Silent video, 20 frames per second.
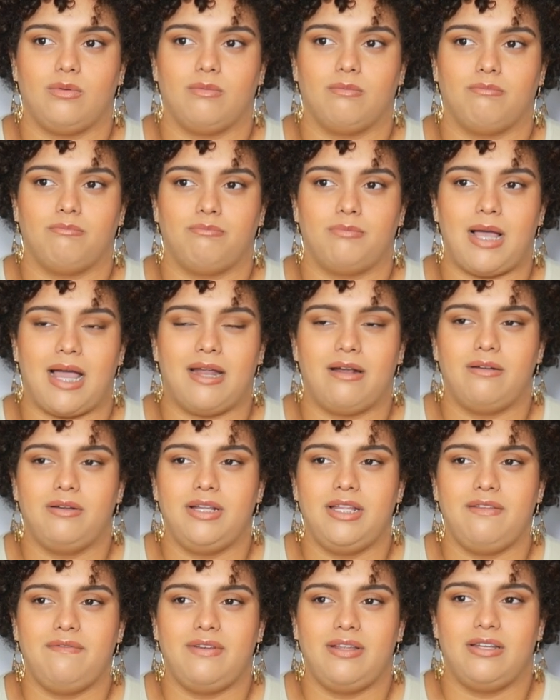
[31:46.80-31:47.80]
mm, I don't
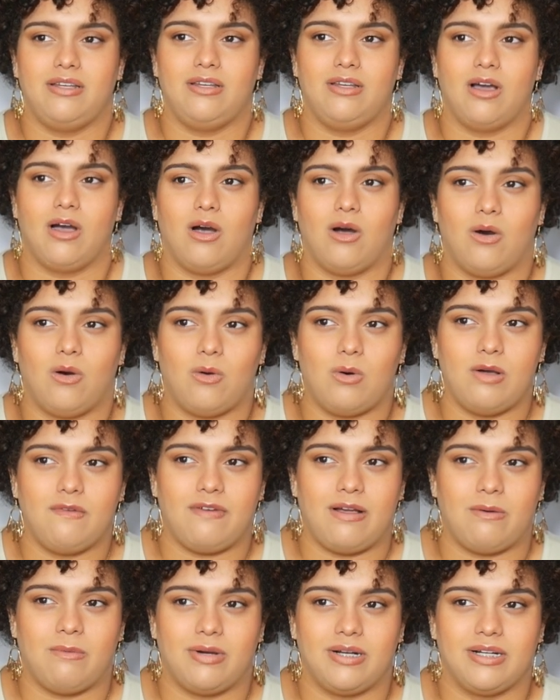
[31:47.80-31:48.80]
even know if
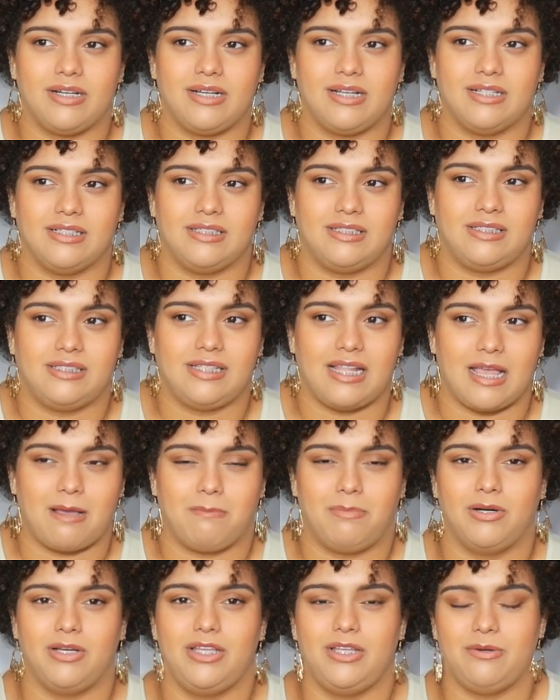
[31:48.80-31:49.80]
I want to cons- like
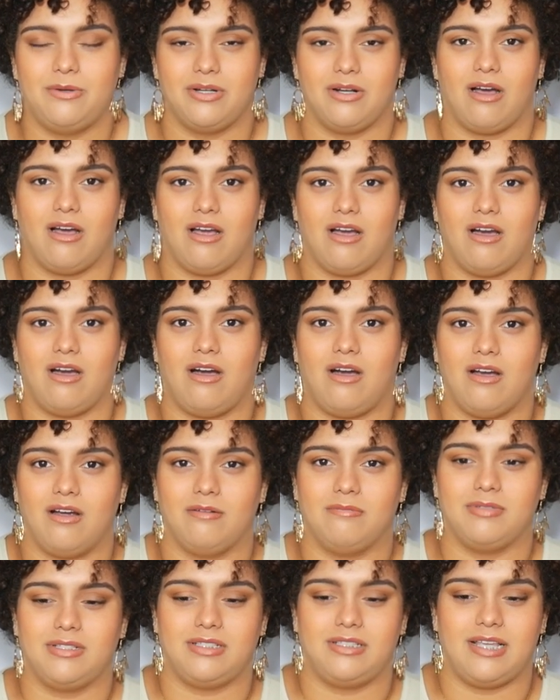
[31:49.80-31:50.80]
put you in
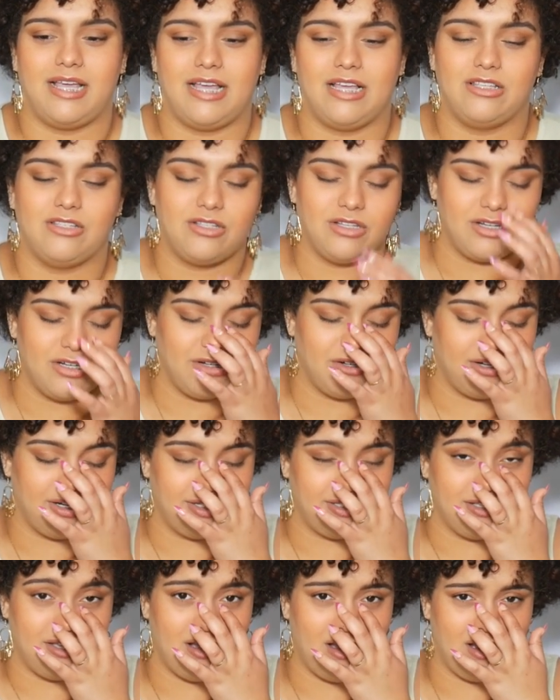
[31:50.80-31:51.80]
harm's danger or
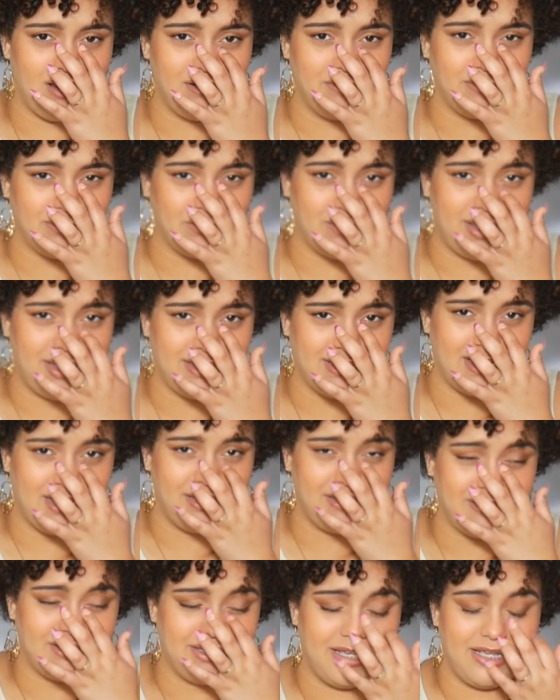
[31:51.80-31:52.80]
is harm's way. Is that how
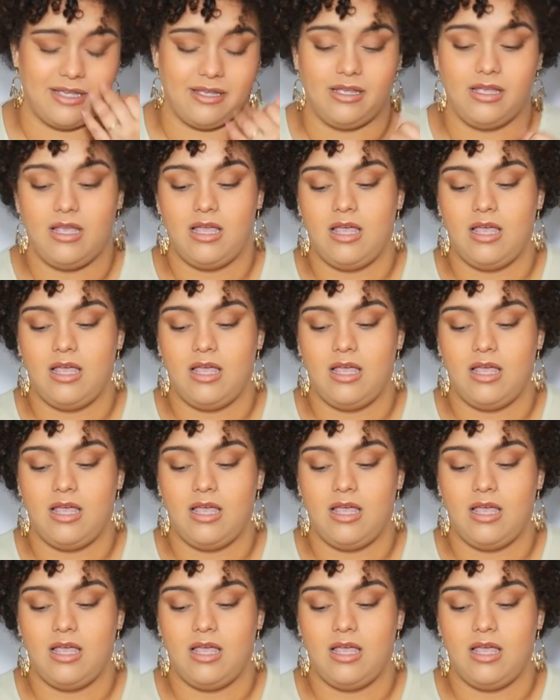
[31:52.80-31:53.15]
you say it?